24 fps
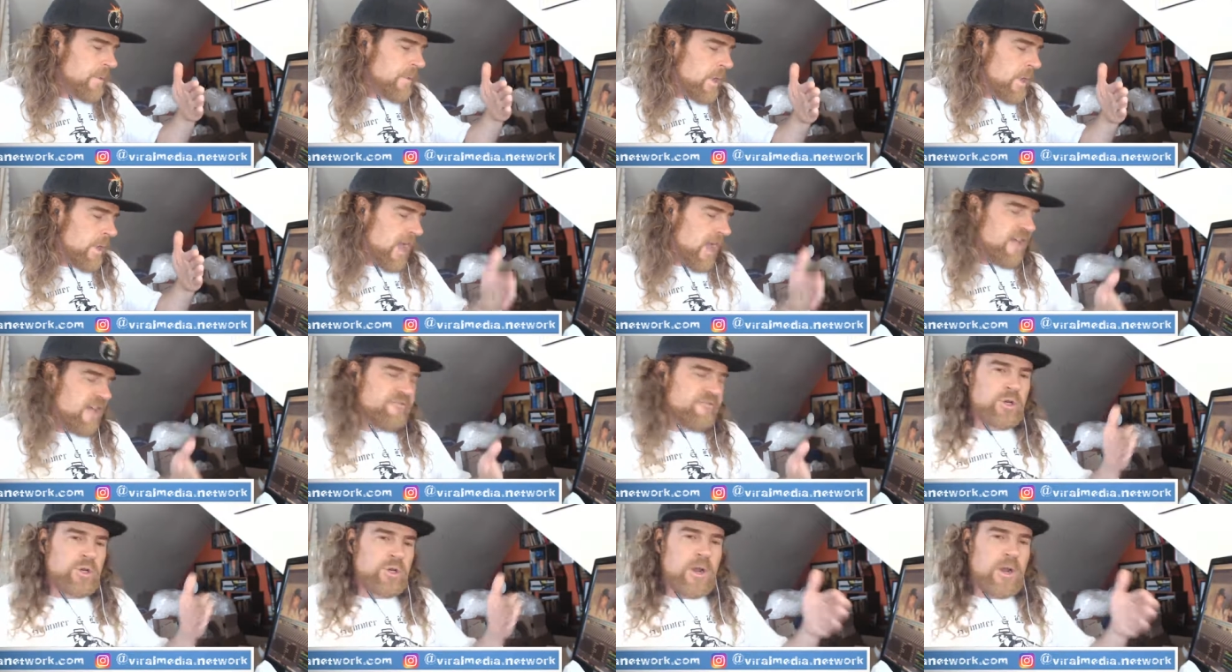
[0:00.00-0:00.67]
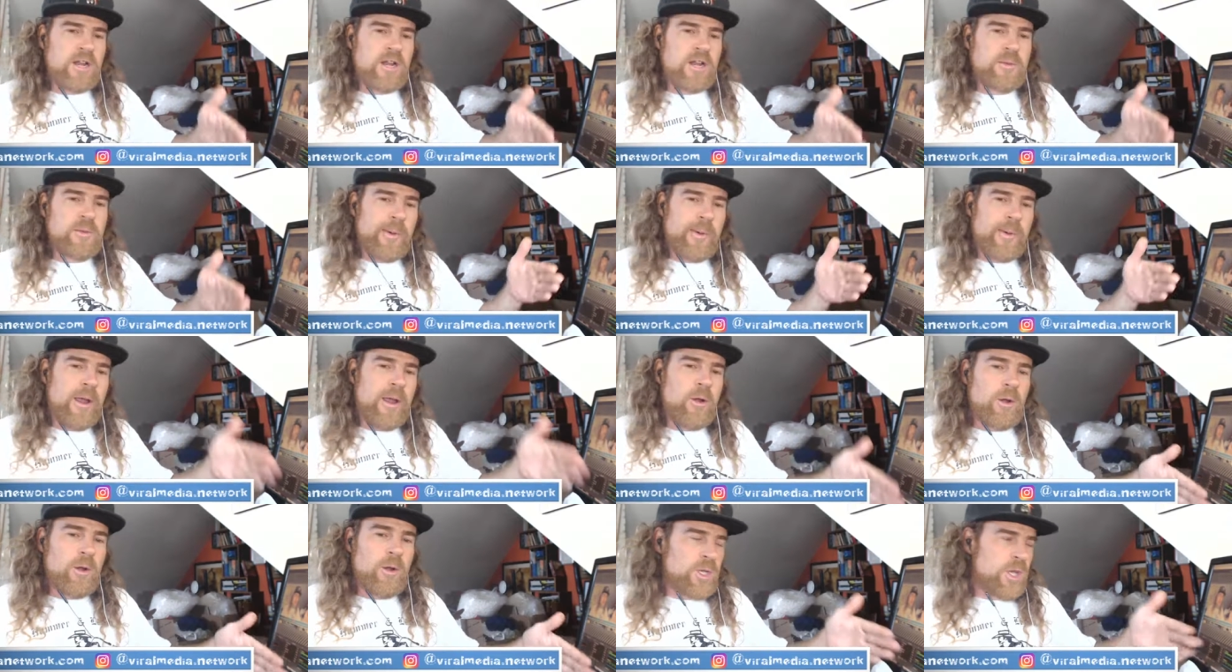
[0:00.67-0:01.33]
I've tried to
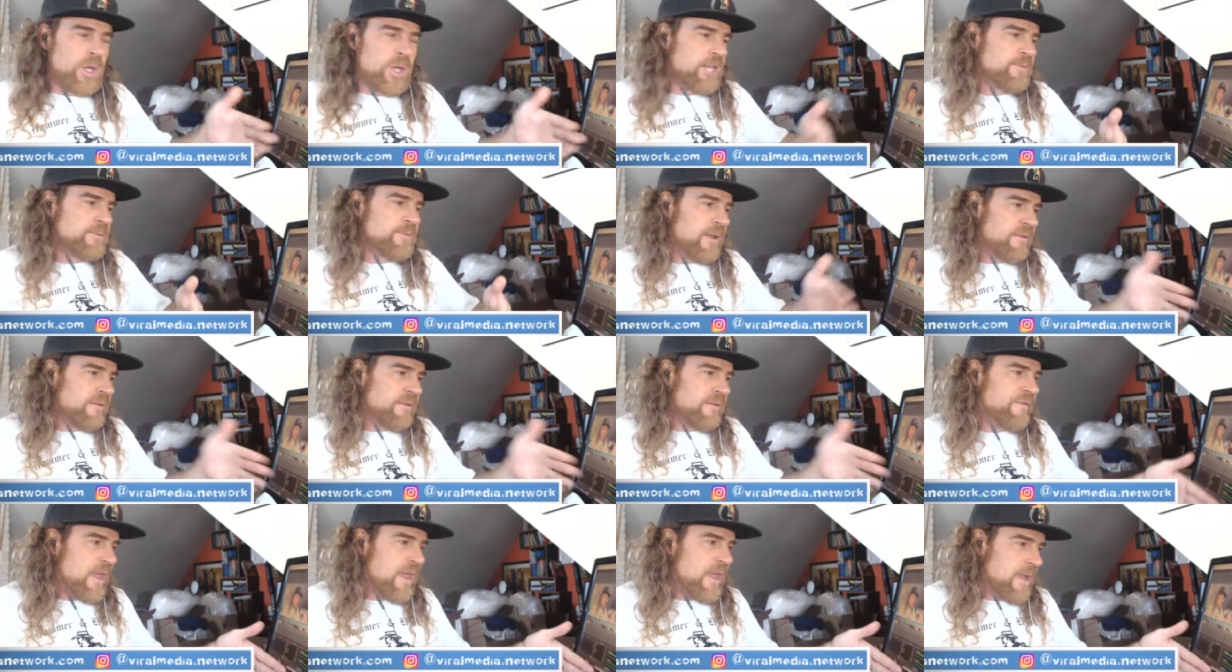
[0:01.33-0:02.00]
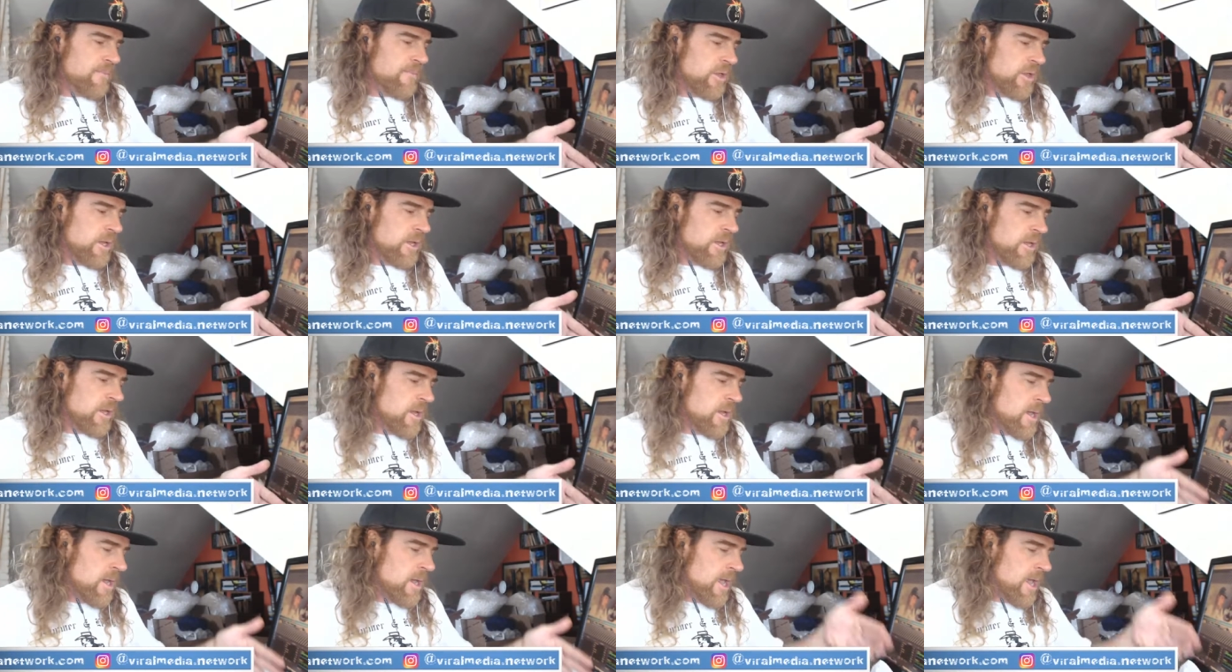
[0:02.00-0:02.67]
prioritize my family,